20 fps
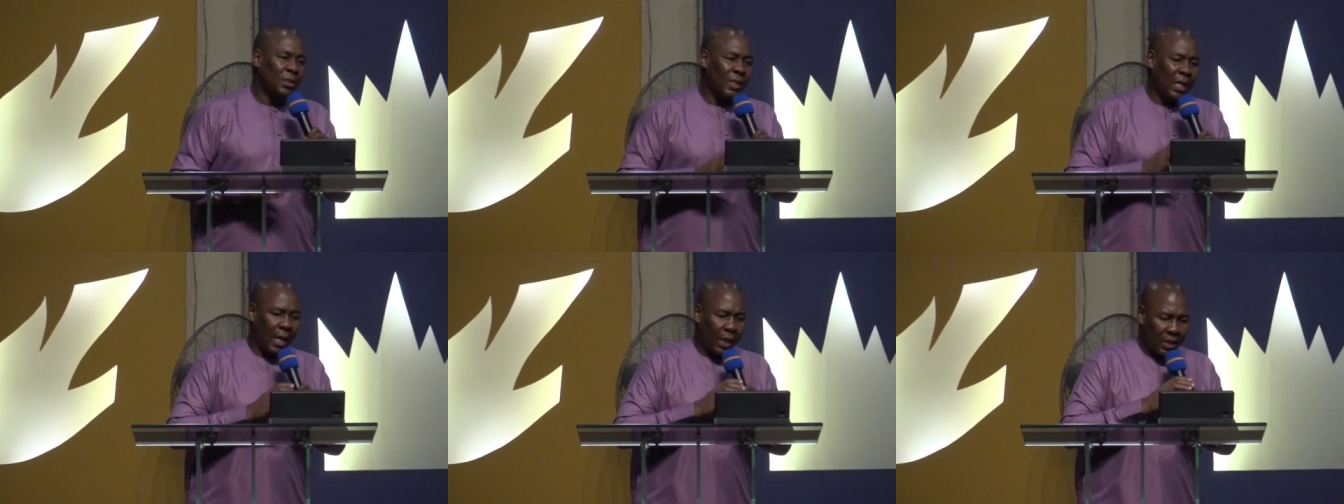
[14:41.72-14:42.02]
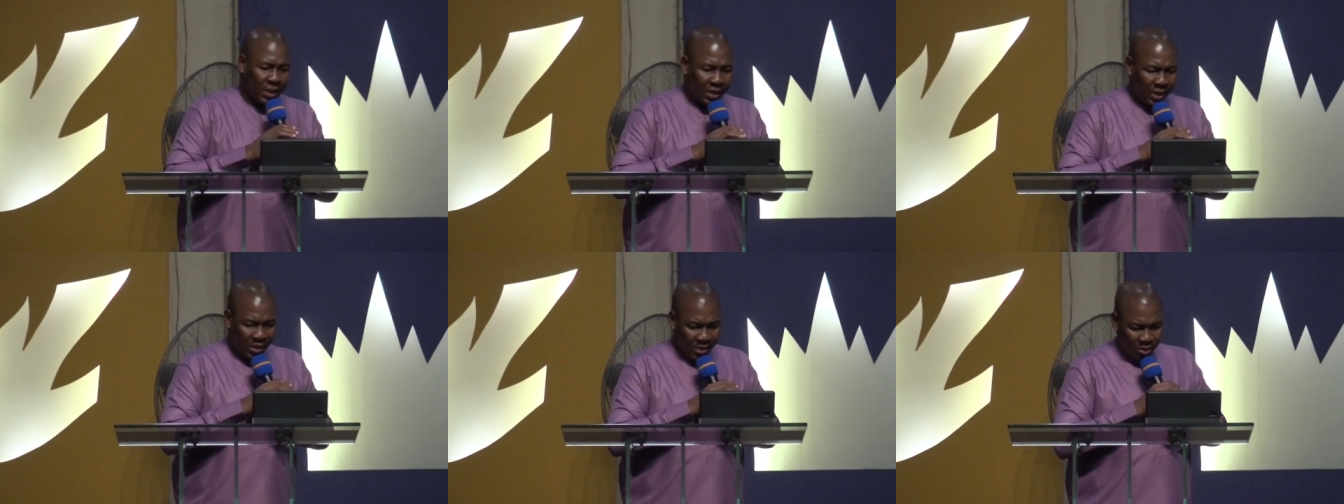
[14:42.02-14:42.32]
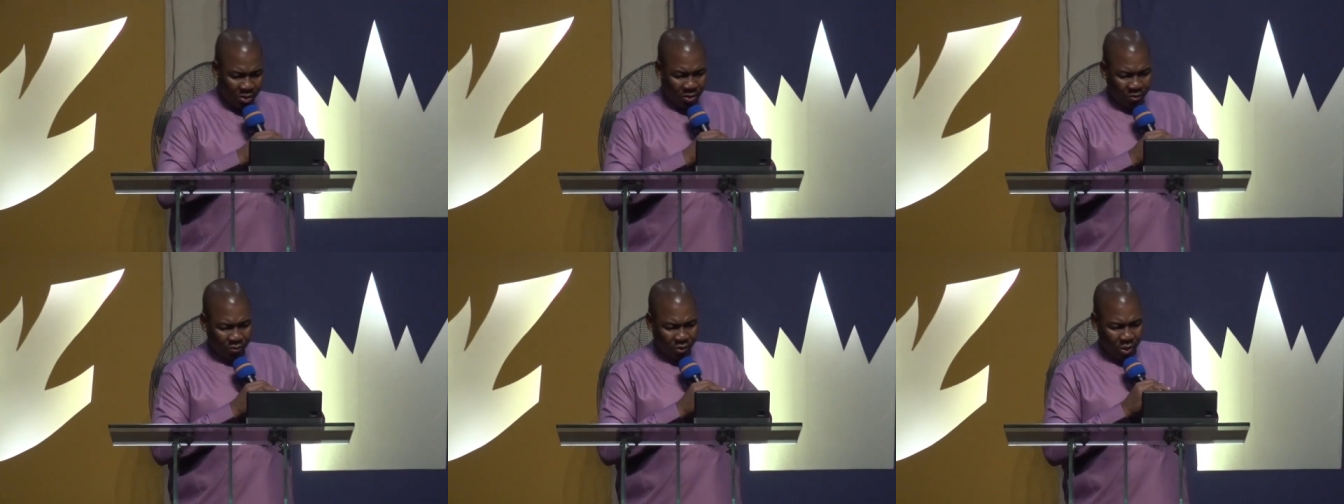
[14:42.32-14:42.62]
and the
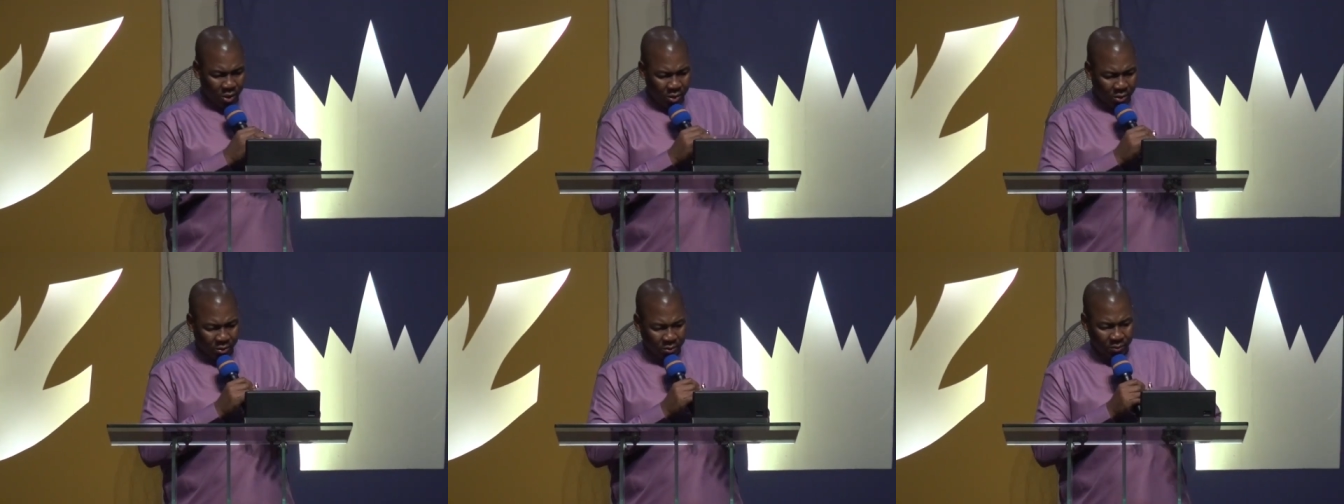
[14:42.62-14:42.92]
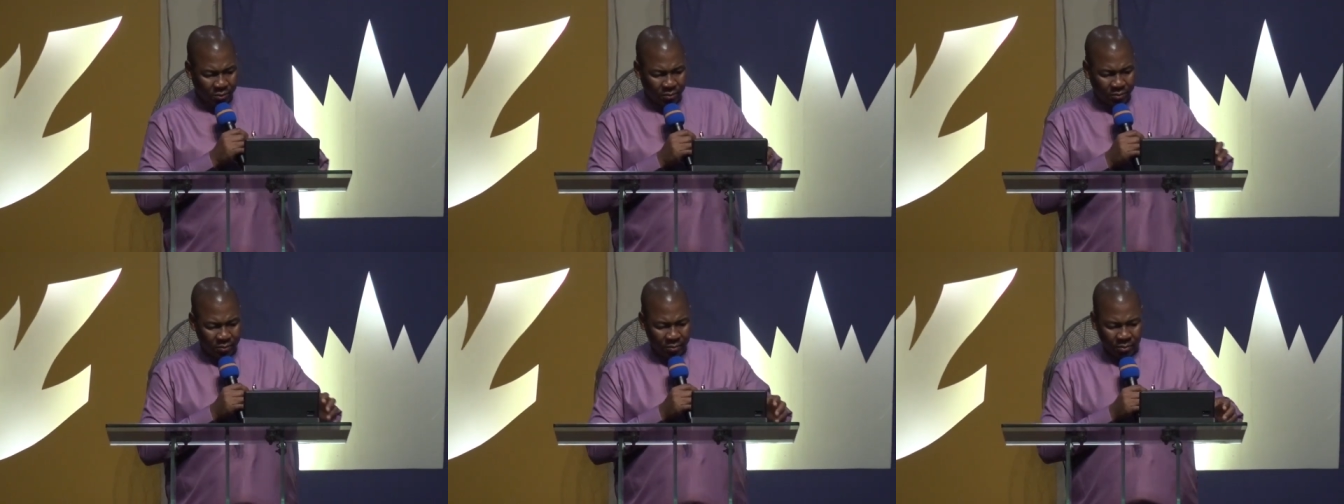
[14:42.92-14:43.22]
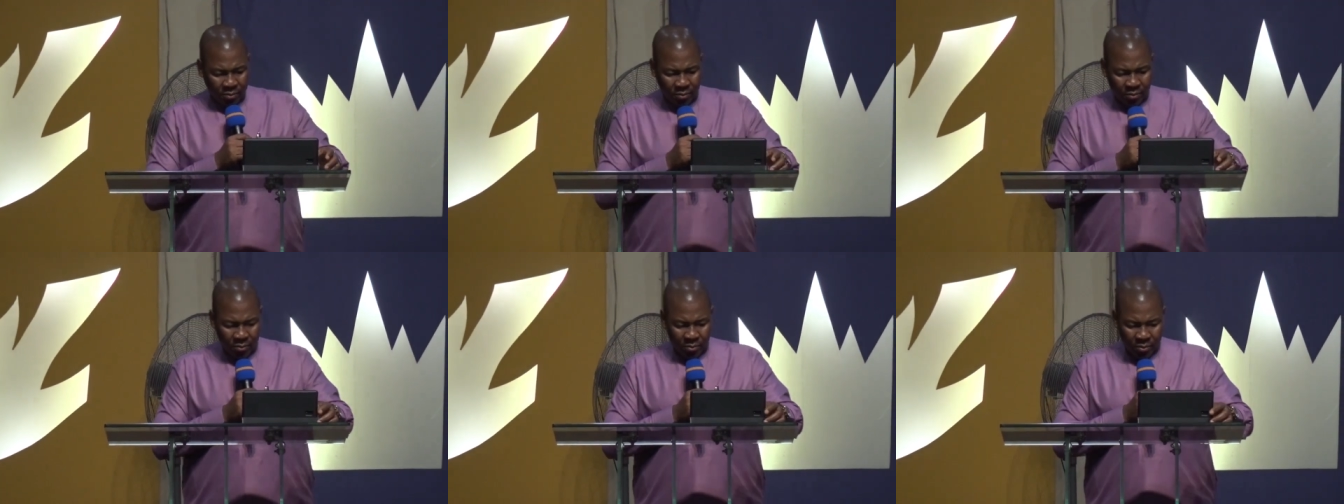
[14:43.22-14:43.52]
things of God.
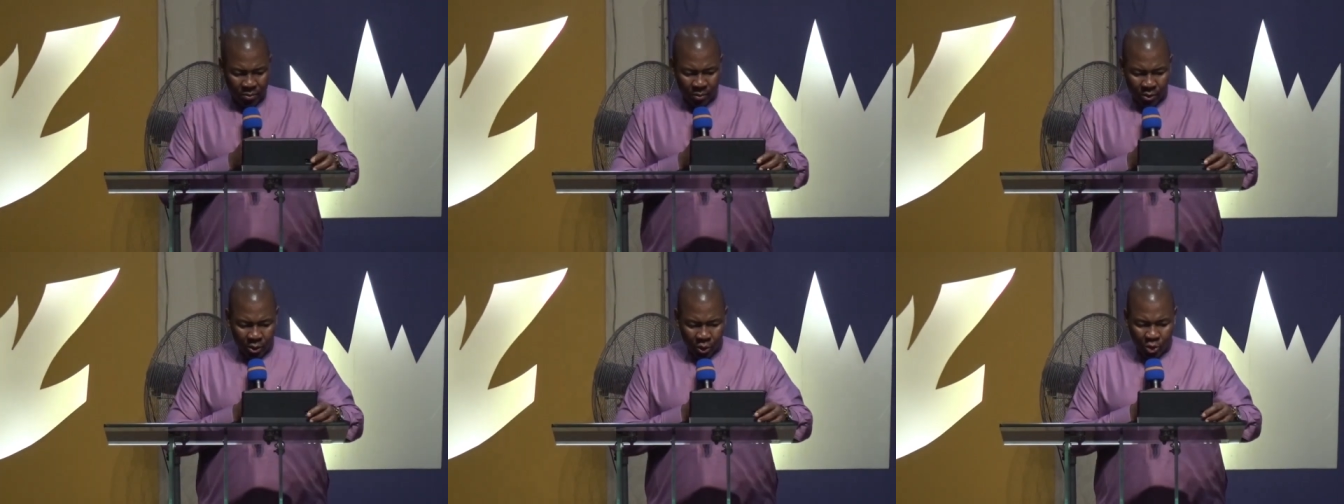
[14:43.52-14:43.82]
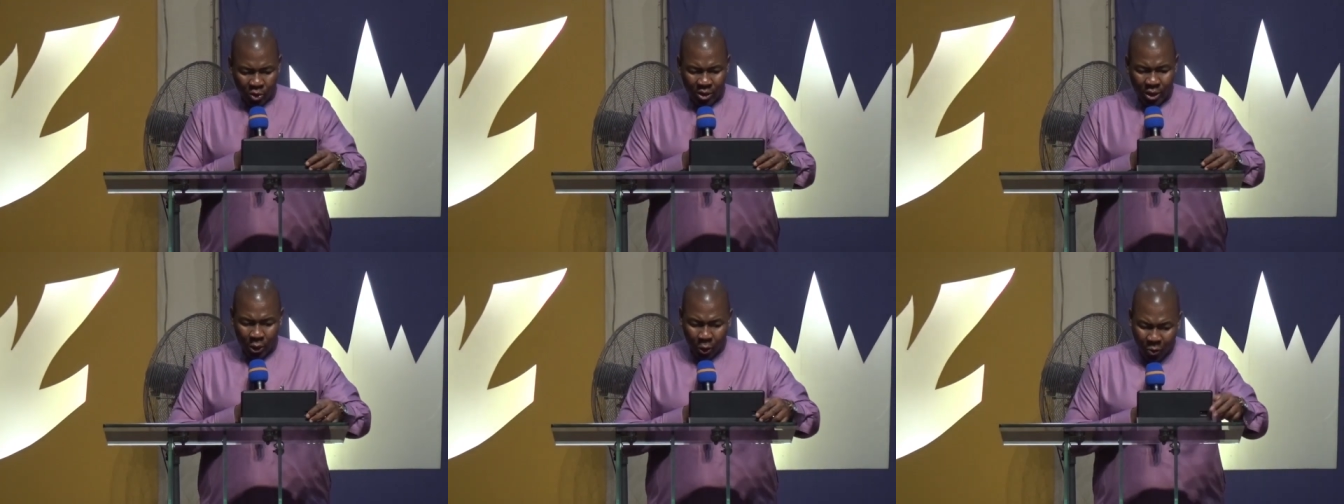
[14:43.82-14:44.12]
So the